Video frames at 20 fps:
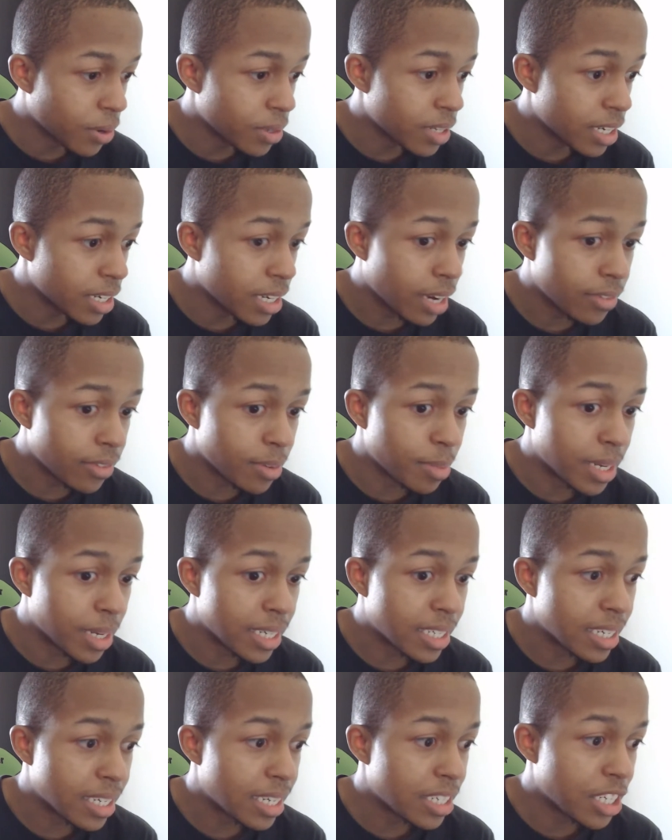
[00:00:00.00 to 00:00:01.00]
the
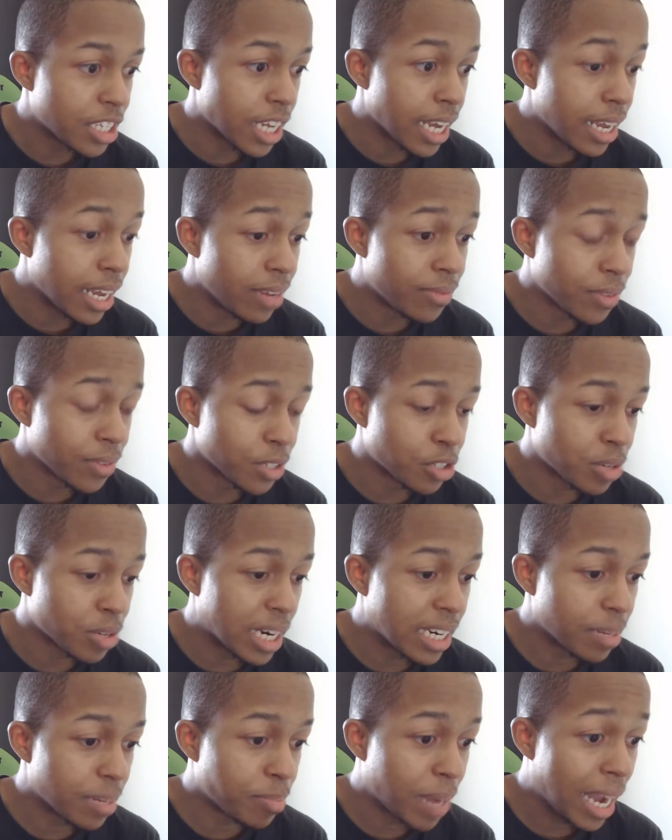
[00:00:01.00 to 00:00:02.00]
government to
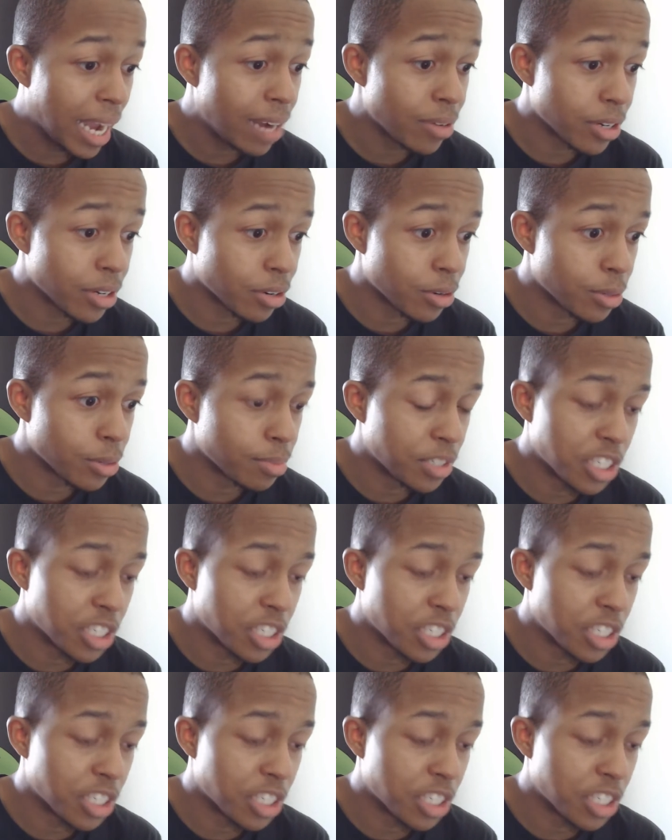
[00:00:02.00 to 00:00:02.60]
infiltrate a pirate group,